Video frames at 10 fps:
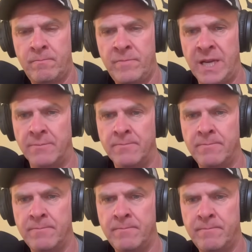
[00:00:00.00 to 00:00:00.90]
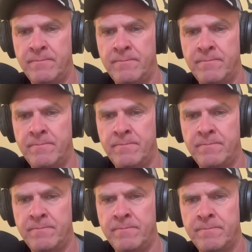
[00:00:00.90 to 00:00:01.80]

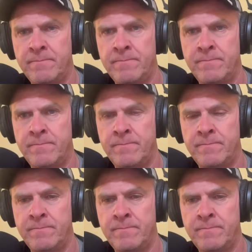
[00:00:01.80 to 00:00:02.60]
No words are spoken by the person on screen.